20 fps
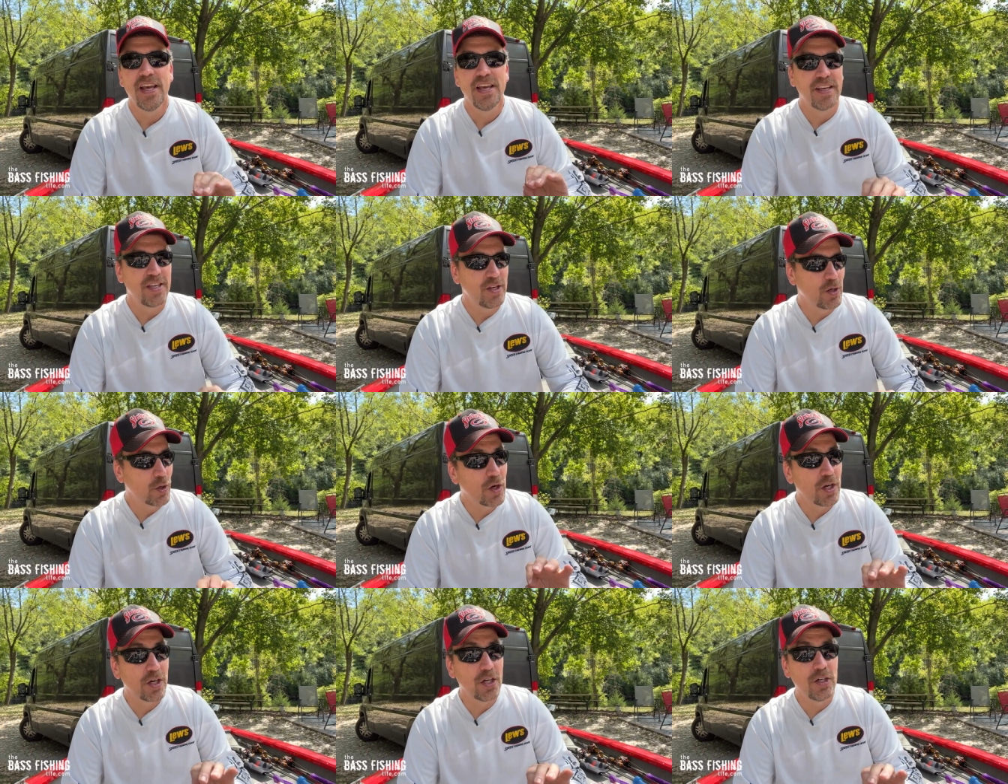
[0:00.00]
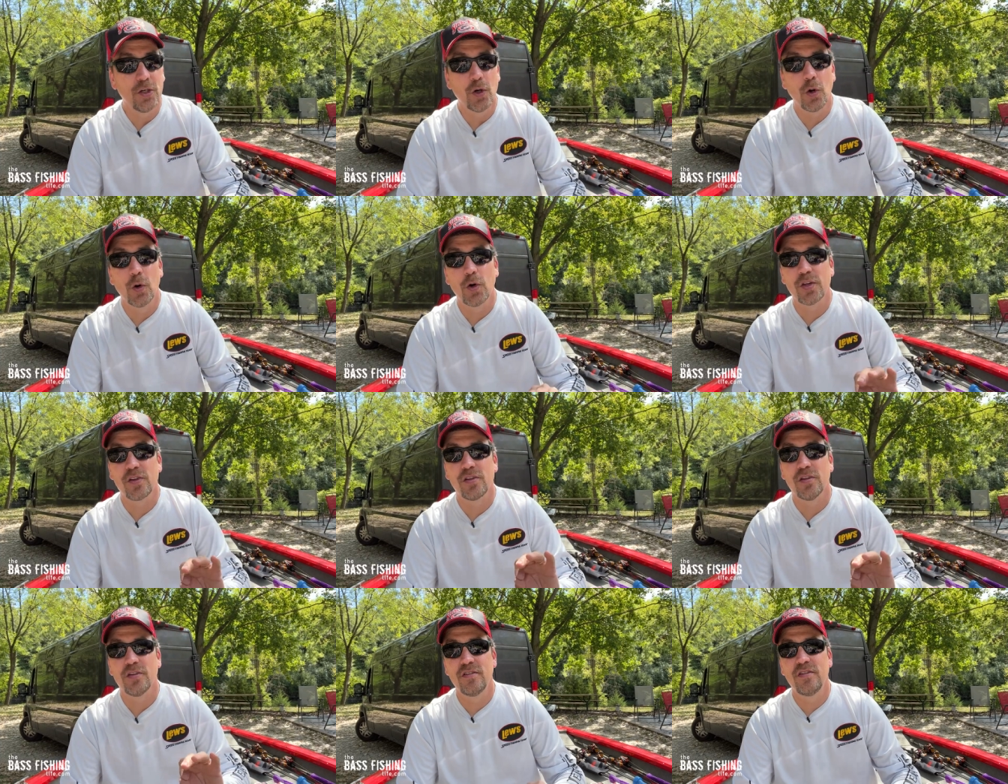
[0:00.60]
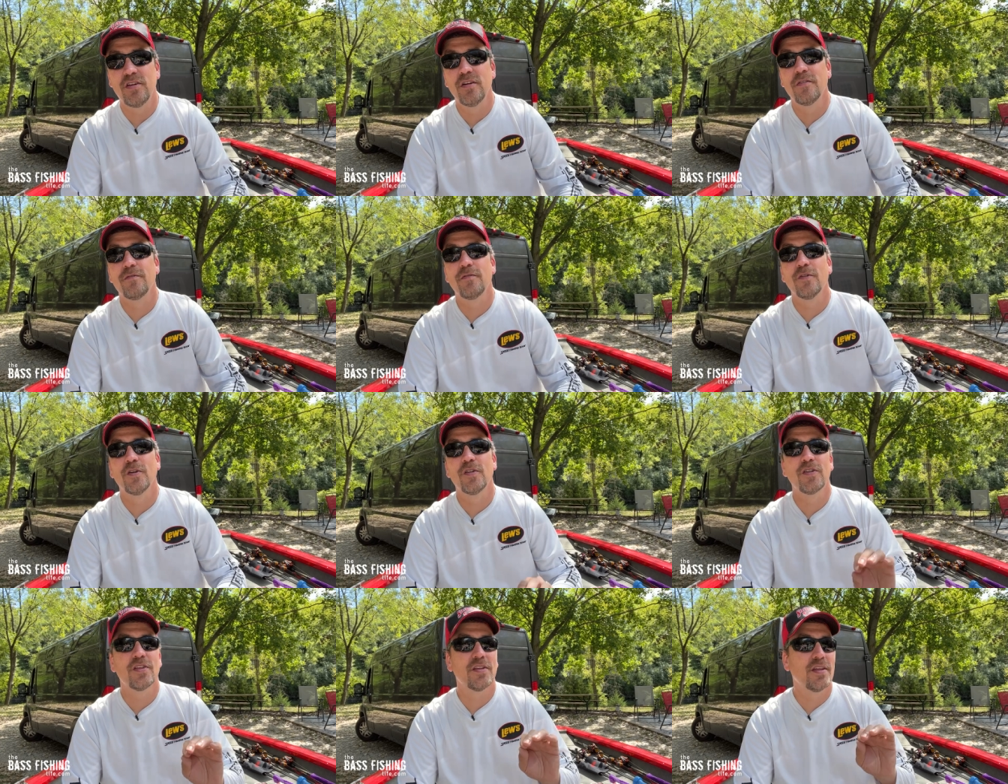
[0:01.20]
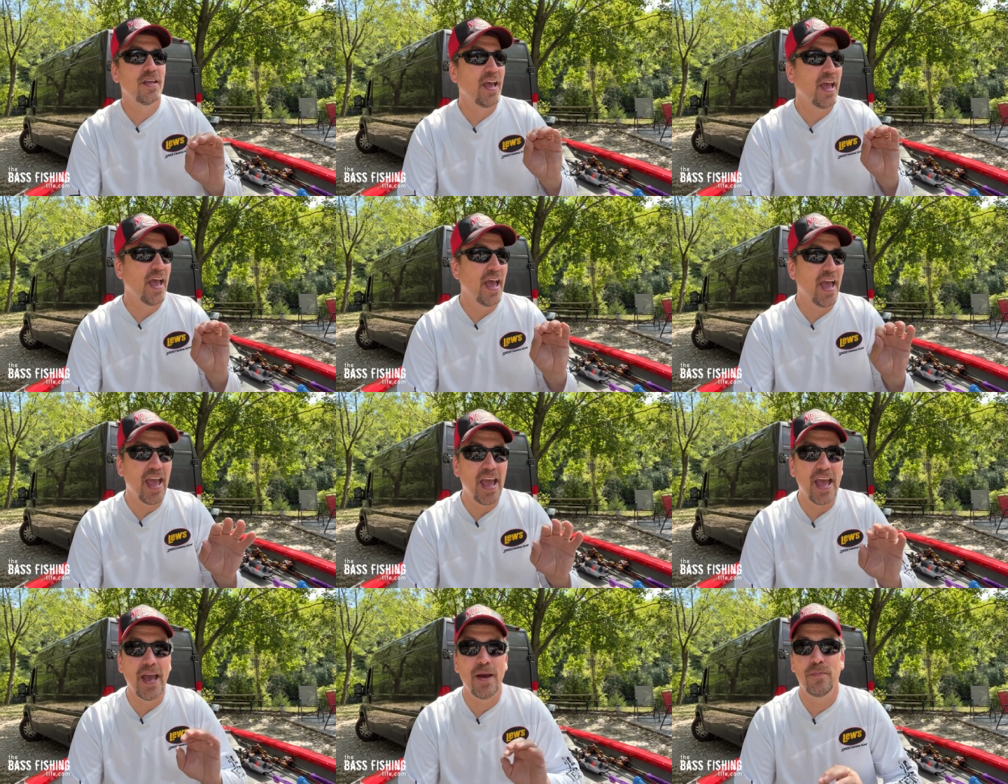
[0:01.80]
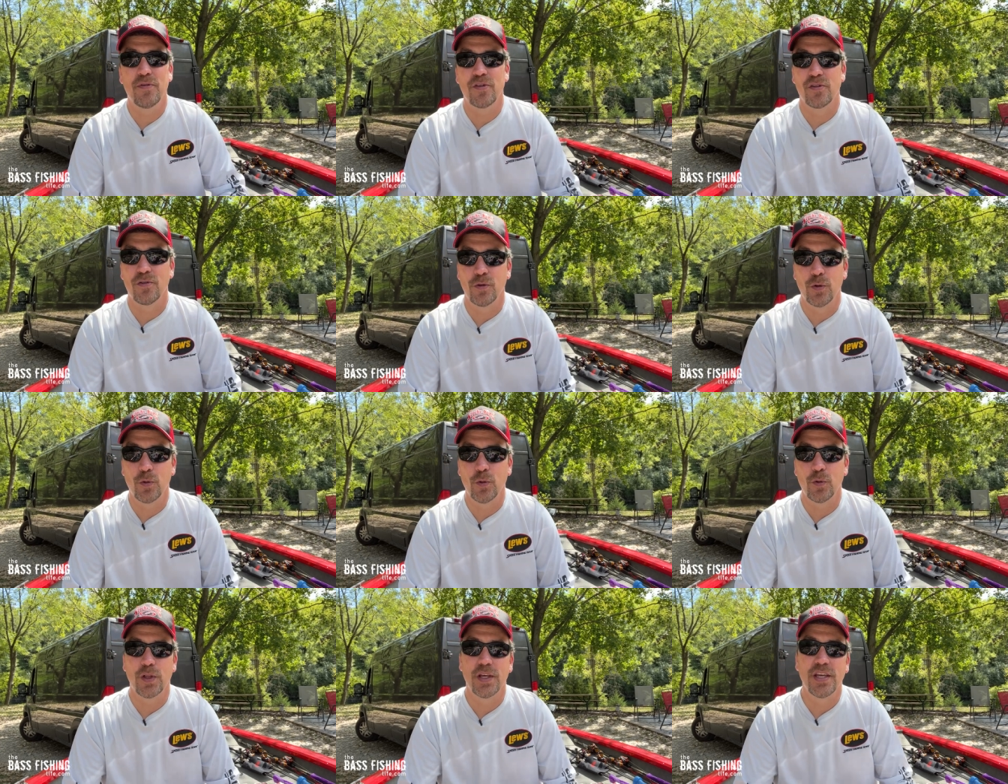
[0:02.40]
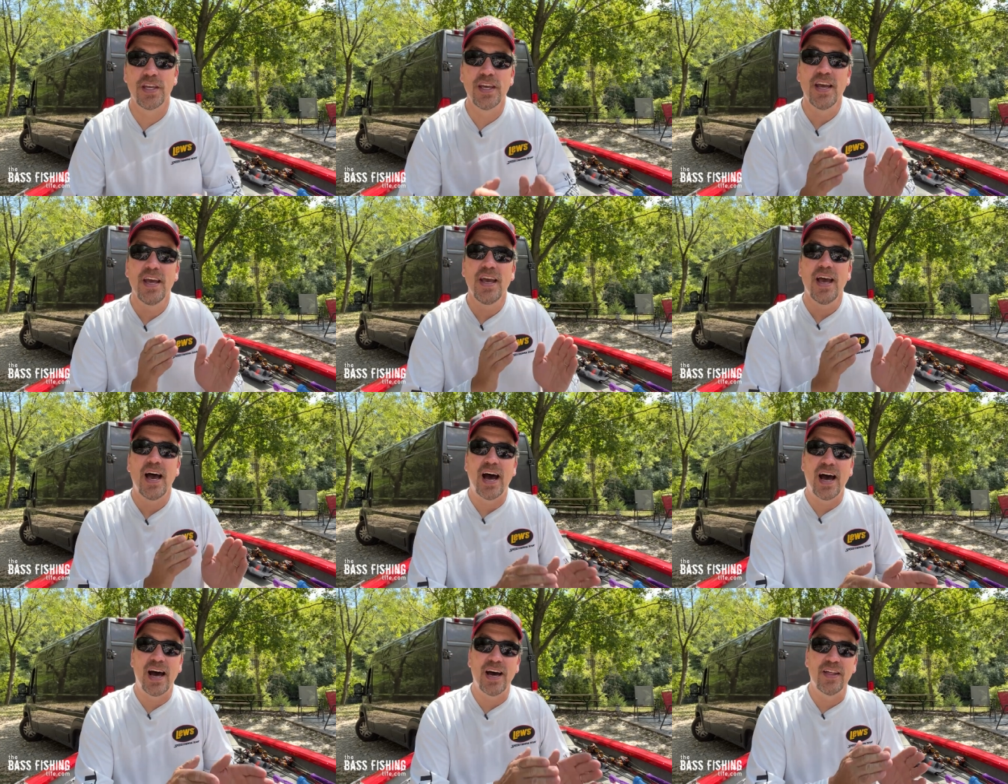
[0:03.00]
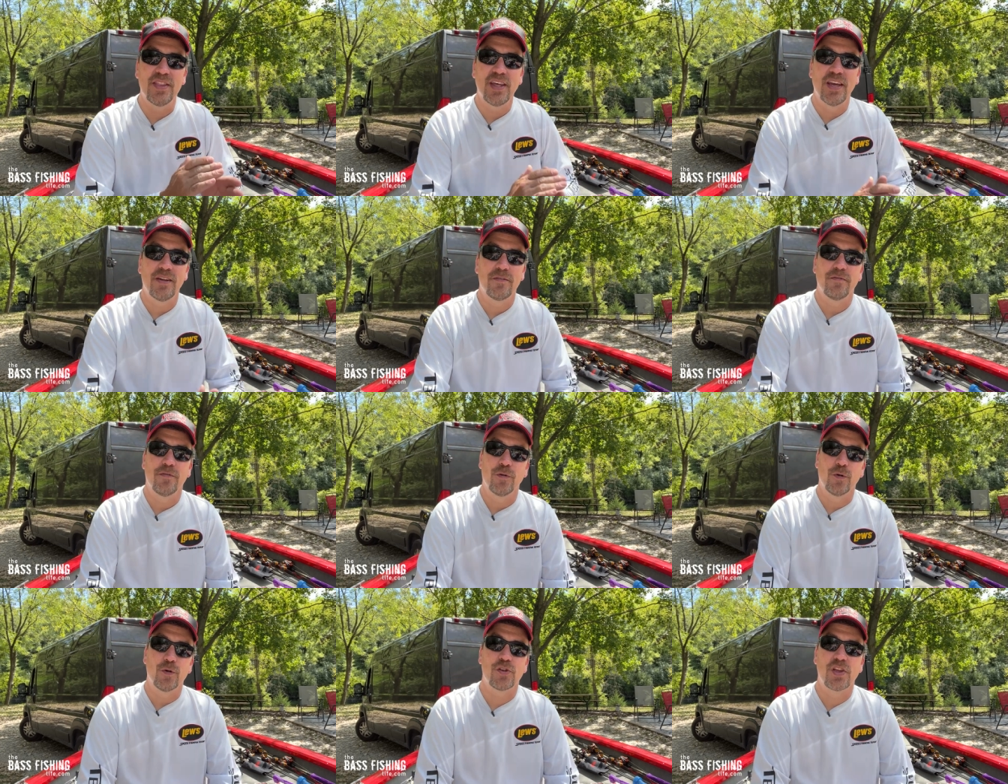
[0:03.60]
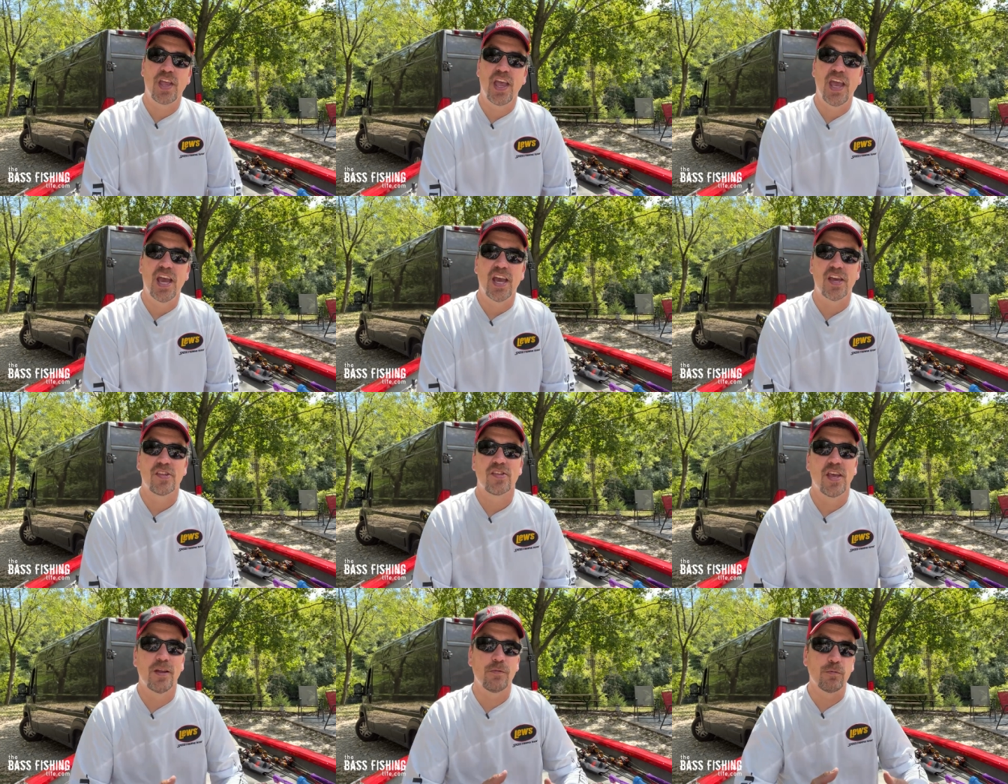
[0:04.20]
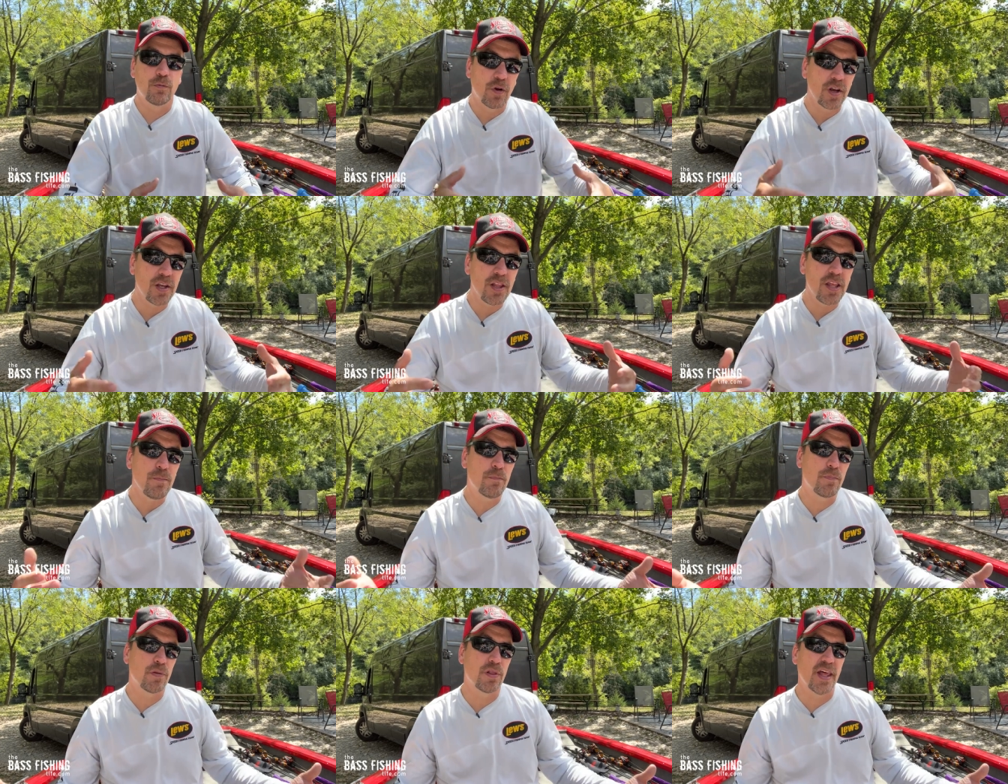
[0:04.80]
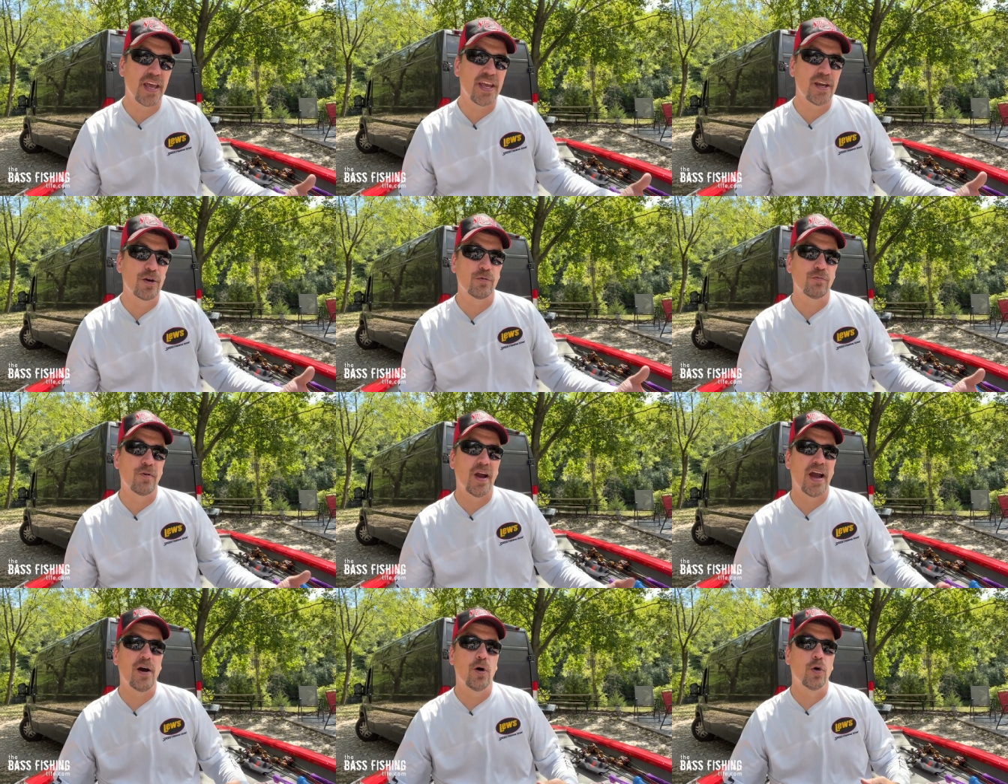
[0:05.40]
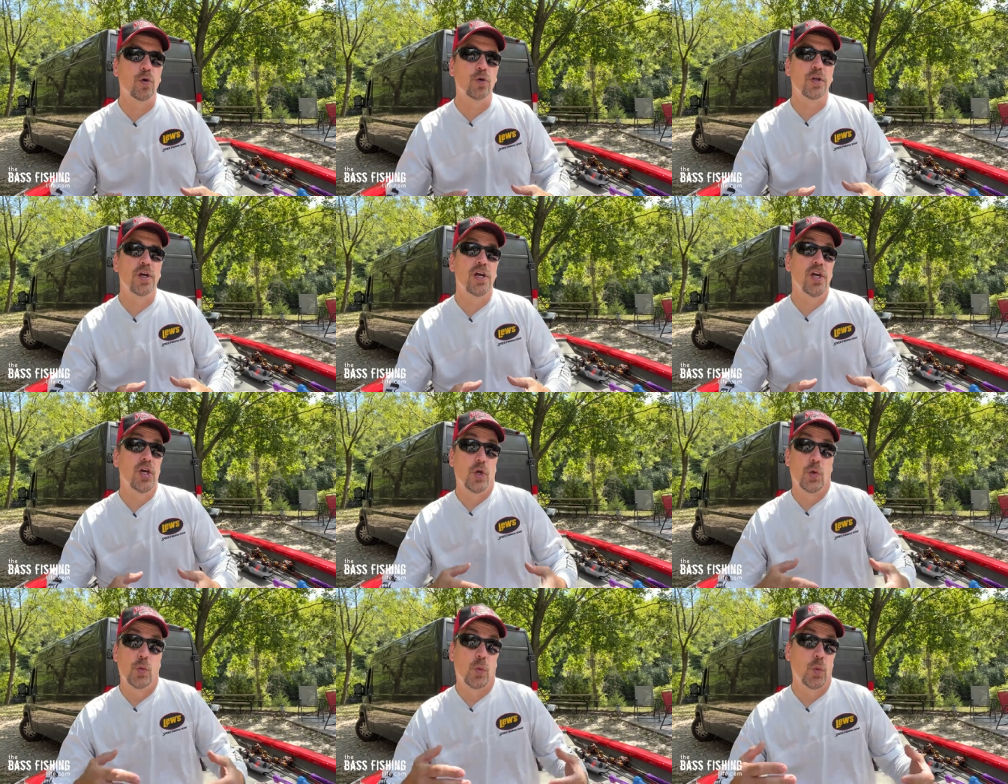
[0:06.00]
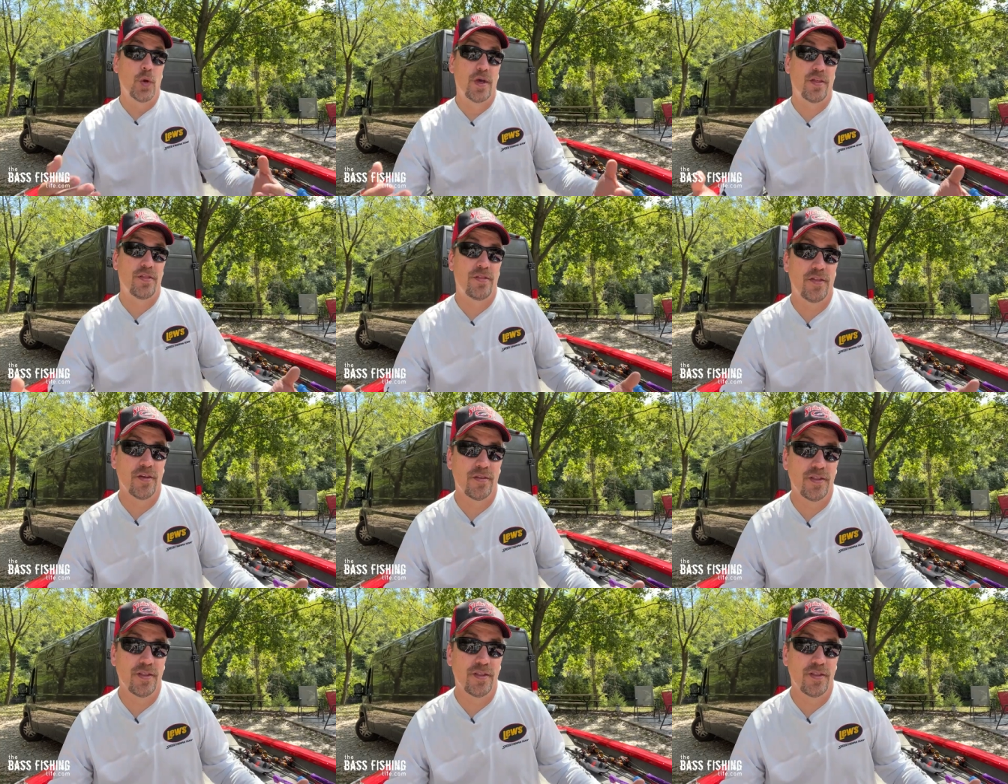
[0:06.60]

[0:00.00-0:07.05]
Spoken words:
You're going to notice a difference absolutely on that first cast, and really play around with the